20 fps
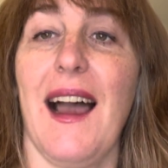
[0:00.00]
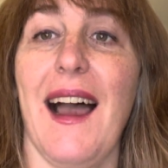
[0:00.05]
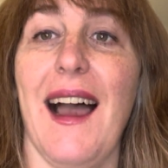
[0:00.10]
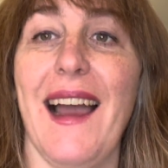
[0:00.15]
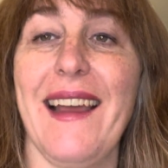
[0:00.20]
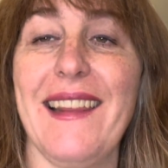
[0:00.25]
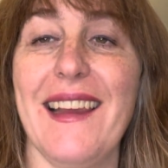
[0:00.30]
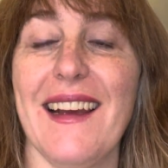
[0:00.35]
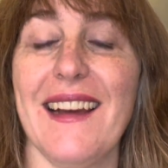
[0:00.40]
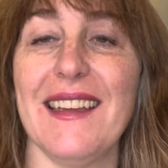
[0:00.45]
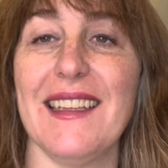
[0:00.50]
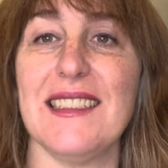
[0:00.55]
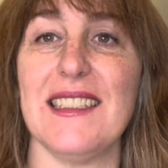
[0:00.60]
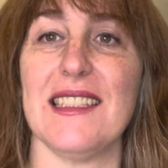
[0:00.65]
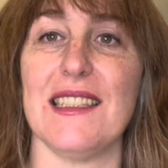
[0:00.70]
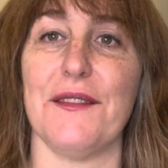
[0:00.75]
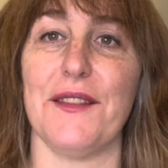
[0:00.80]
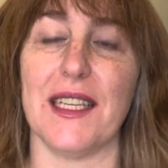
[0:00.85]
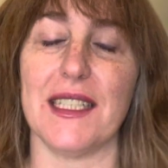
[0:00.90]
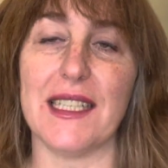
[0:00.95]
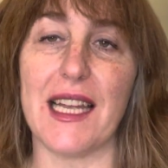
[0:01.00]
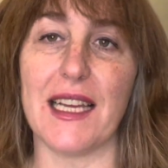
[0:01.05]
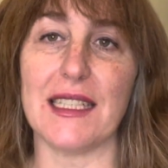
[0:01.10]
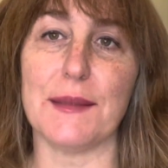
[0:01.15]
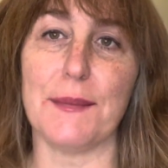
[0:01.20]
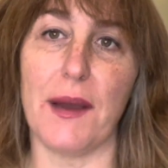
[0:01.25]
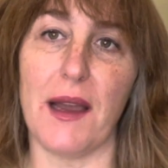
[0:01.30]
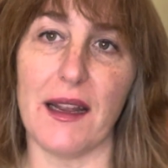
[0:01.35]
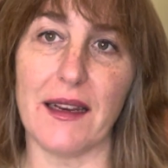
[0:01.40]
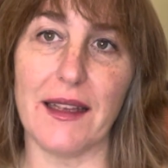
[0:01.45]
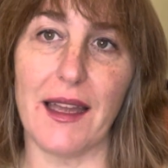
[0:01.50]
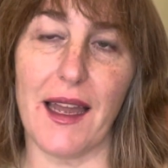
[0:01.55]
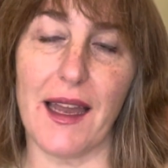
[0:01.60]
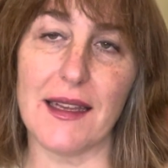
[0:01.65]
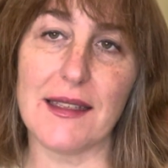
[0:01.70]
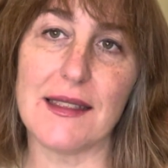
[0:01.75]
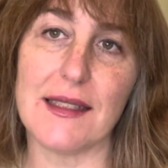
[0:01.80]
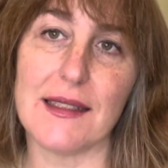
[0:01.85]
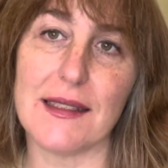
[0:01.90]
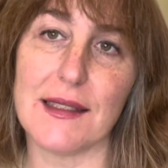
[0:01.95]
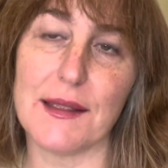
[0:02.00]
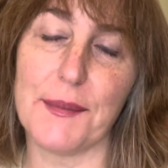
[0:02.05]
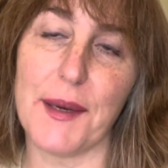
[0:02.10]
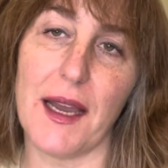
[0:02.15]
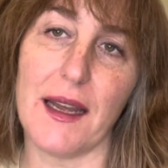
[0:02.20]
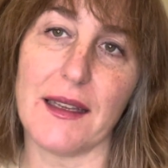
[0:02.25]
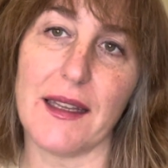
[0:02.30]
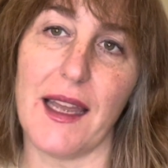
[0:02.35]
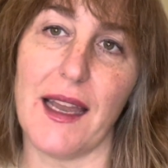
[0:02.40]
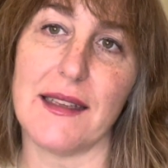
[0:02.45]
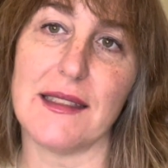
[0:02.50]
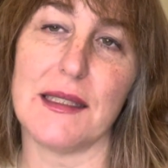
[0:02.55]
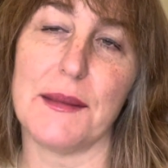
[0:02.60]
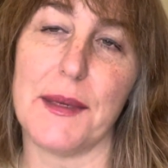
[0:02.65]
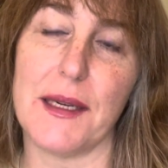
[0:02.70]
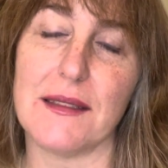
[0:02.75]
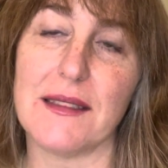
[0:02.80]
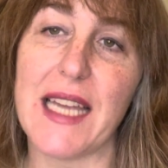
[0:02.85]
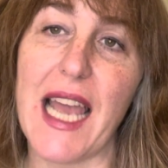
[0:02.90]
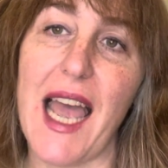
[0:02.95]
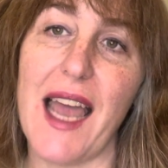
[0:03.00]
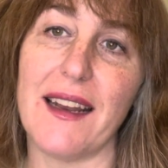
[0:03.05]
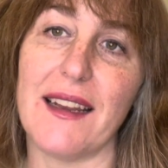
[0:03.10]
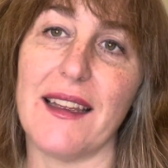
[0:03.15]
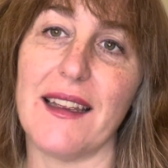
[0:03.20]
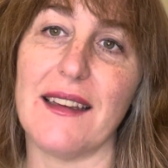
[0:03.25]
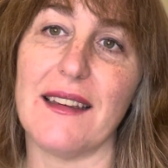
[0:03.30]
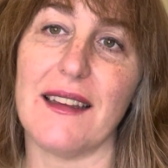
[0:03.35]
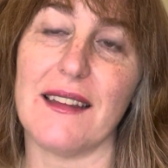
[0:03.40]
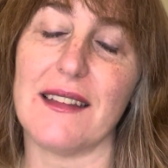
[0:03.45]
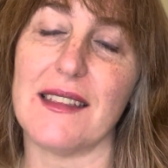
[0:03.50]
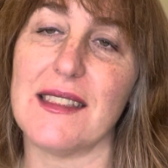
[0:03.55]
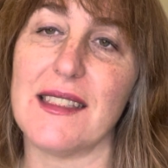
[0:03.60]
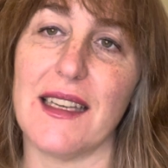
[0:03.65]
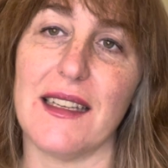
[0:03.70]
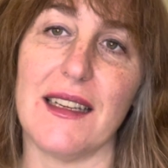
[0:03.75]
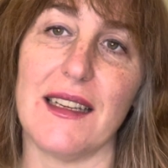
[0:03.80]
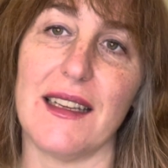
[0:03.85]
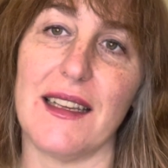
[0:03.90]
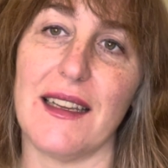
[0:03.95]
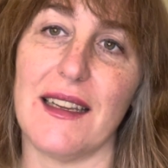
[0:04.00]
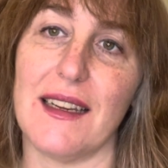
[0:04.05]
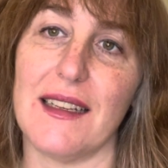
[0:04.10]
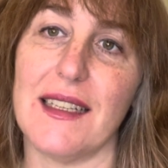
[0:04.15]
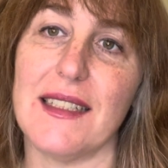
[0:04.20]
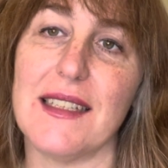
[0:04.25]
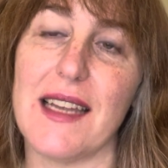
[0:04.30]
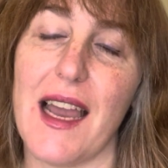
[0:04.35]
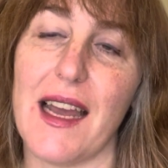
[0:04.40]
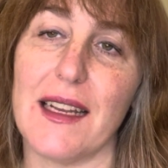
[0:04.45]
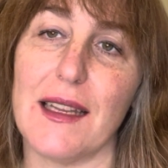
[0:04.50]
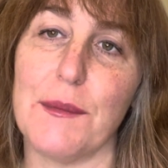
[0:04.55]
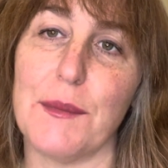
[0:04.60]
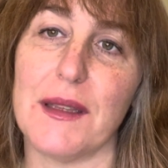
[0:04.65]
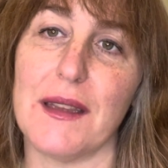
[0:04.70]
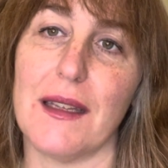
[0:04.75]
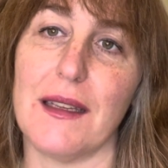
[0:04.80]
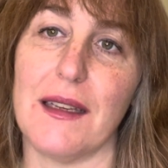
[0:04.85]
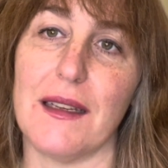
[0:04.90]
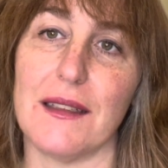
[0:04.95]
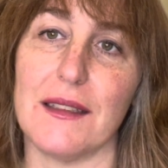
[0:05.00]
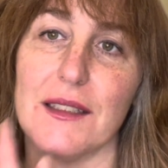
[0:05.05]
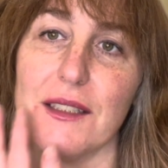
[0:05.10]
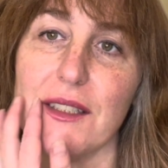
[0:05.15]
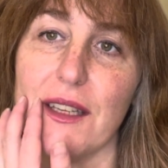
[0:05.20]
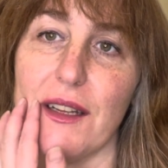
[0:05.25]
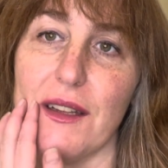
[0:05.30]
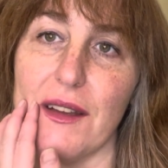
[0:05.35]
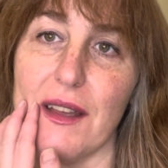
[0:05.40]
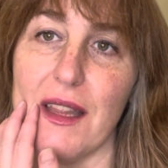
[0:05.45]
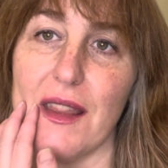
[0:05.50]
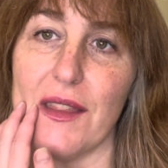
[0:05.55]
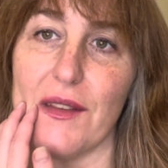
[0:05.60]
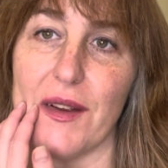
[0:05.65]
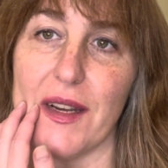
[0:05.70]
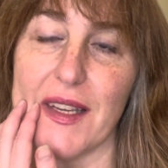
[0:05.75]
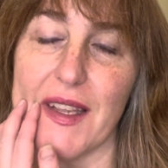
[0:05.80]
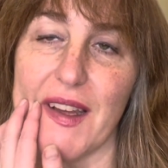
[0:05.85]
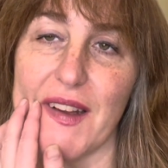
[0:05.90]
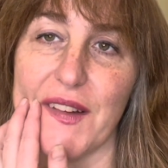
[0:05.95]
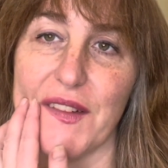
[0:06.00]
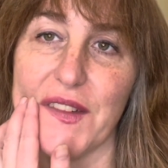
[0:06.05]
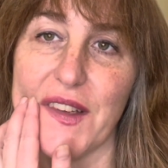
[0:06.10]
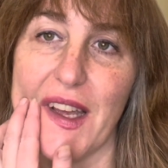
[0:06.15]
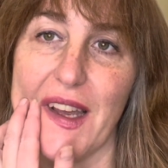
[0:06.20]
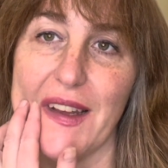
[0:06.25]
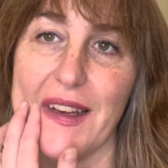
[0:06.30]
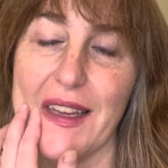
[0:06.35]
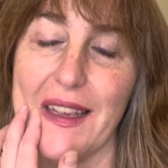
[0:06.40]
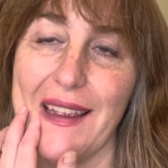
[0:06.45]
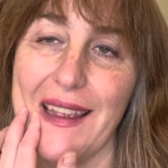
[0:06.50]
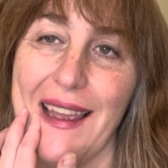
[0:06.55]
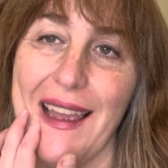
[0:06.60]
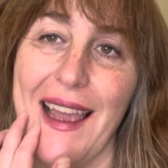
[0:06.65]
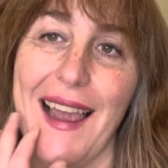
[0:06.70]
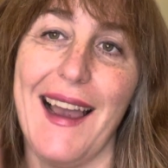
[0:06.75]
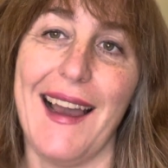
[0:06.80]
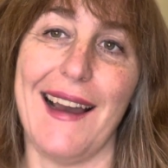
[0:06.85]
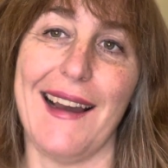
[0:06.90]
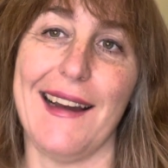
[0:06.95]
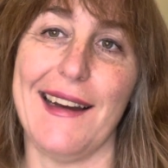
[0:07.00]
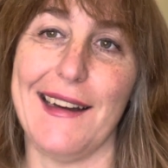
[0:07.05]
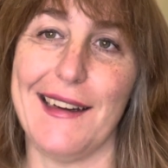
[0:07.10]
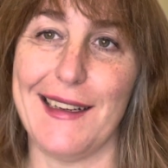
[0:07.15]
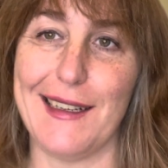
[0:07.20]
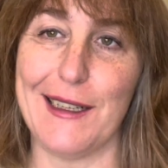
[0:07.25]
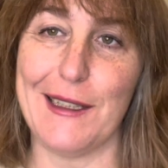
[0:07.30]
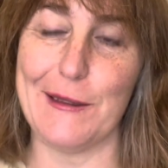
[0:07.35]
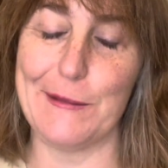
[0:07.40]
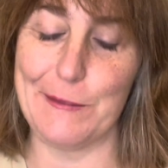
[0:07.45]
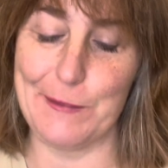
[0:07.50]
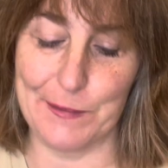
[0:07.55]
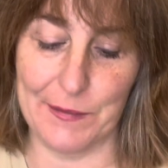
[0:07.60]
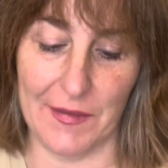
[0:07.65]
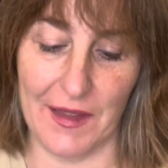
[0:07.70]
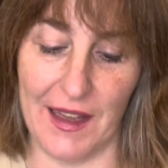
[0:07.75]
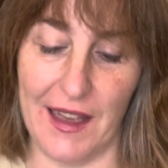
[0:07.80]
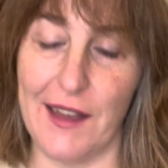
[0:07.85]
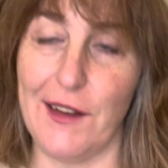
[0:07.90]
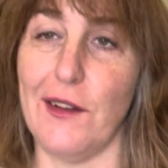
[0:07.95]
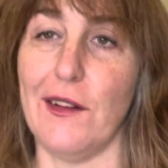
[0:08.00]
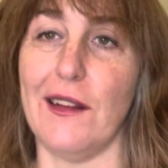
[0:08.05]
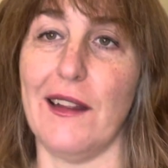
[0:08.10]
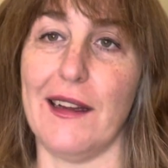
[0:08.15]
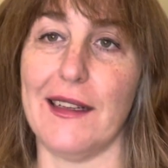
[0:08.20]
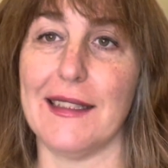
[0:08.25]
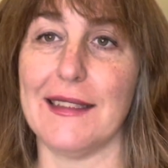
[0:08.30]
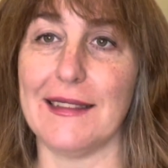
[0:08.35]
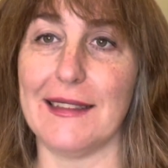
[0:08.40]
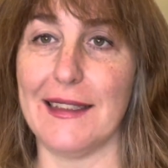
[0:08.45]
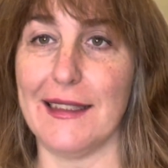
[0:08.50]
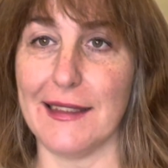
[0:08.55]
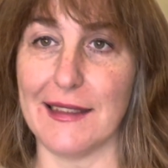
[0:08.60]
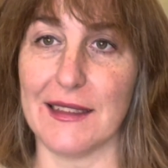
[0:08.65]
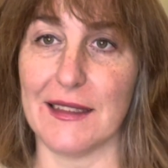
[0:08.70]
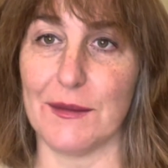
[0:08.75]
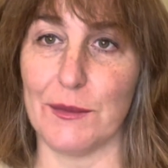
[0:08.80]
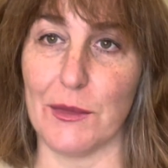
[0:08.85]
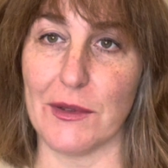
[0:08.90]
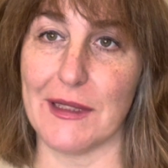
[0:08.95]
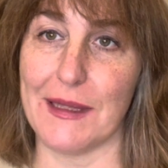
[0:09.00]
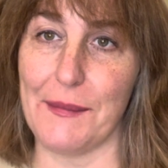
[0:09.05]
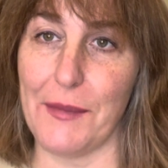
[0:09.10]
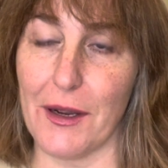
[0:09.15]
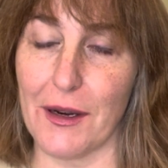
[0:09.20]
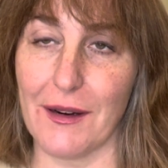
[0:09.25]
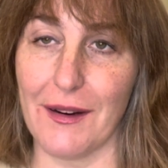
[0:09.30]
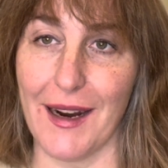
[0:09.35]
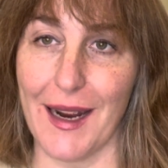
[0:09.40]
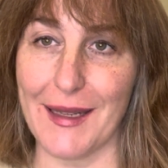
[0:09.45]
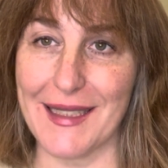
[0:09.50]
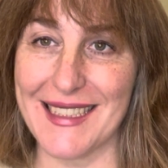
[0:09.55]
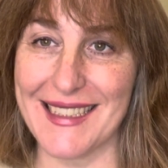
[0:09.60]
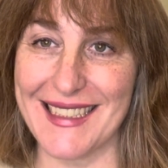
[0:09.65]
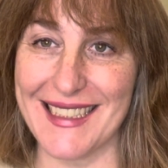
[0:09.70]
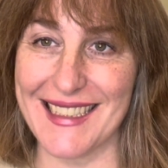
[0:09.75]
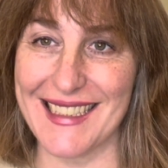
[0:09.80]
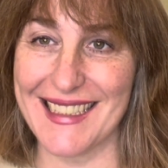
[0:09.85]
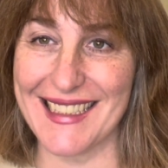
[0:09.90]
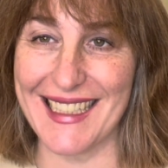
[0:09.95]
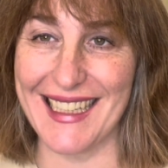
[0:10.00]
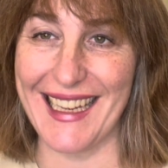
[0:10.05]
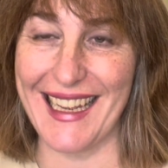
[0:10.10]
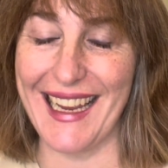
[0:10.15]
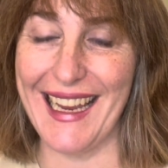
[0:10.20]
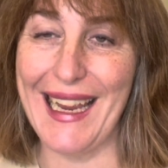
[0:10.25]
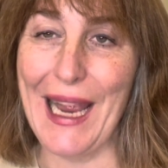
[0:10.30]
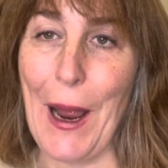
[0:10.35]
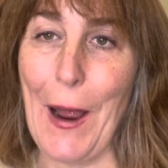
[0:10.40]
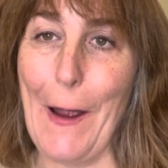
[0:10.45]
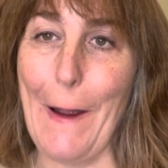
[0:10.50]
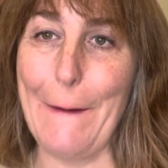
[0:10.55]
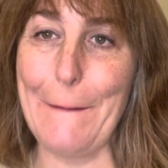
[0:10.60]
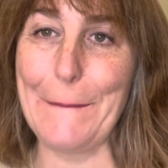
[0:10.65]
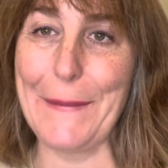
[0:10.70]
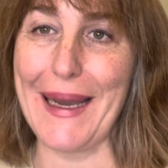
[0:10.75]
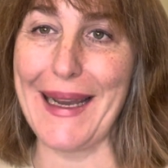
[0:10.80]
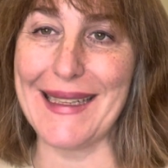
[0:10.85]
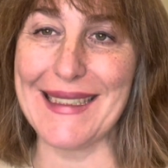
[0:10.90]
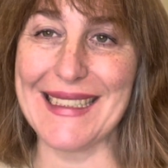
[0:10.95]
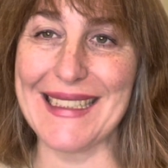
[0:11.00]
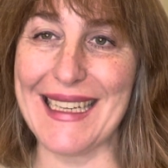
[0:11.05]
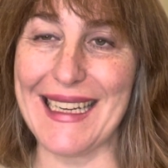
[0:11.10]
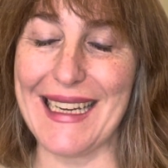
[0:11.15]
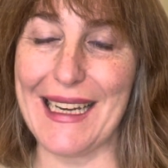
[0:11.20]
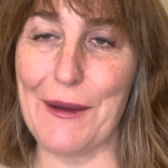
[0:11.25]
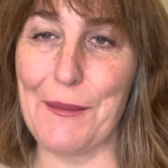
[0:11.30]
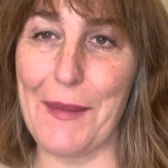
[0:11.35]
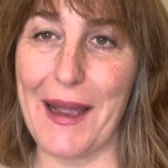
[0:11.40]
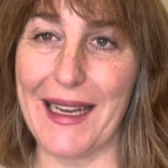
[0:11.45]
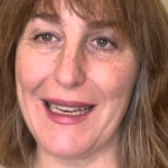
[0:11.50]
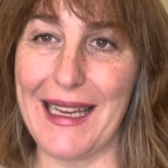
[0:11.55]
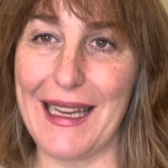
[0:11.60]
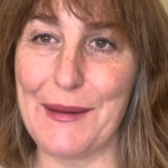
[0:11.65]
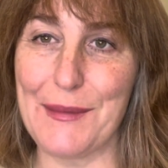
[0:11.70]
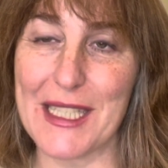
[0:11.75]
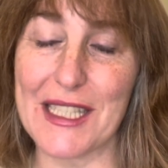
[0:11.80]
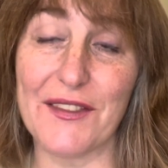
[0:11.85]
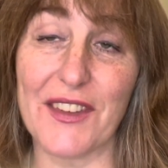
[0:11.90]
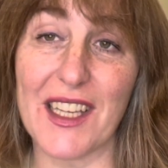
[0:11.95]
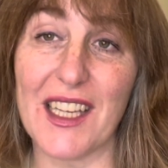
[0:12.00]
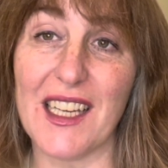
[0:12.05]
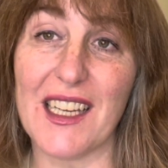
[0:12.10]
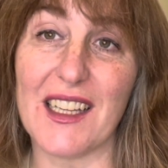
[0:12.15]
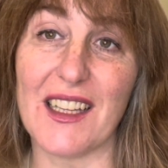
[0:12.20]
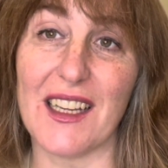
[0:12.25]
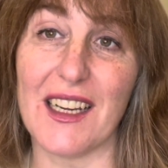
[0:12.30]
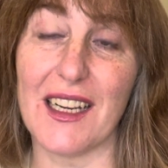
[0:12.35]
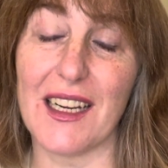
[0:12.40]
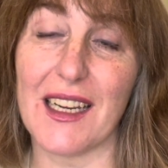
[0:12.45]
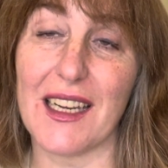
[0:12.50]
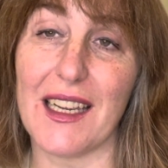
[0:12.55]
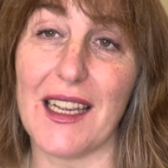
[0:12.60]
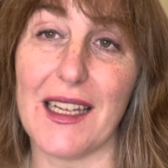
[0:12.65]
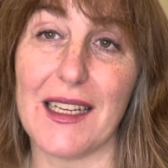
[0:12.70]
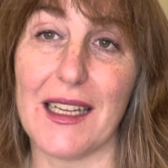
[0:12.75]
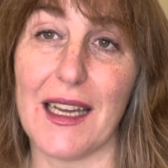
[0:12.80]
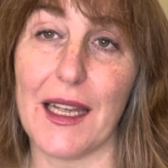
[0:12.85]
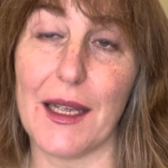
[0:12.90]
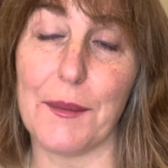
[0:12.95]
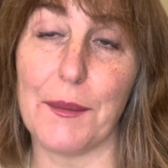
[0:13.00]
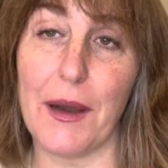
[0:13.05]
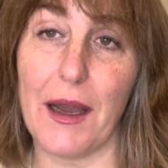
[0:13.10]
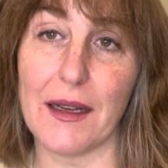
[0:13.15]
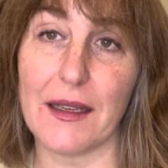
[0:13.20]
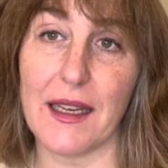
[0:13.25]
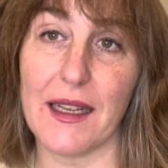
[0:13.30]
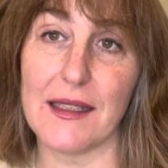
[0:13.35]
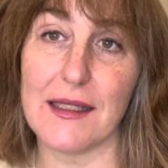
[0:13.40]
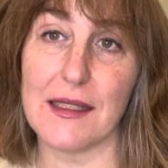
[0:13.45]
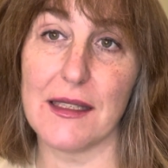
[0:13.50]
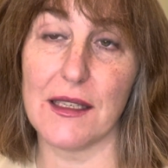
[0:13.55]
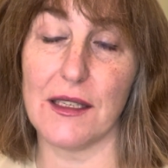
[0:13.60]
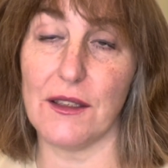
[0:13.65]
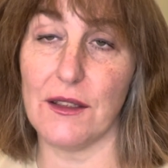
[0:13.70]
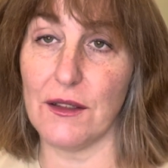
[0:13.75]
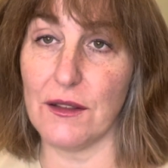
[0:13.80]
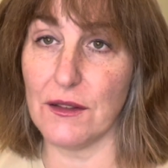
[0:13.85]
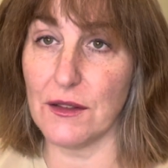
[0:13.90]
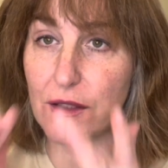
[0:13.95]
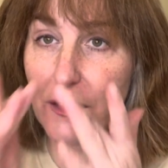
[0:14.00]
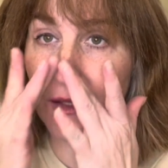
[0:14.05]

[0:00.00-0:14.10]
Hi there, this is the Victats podcast. This is a podcast about tatting, not the skin and ink kind of tatting, but the needle, shuttle, and thread kind of tatting. In all honesty, this is mostly about cross stitch today, but my name is Vicki Clark, and I am podcasting you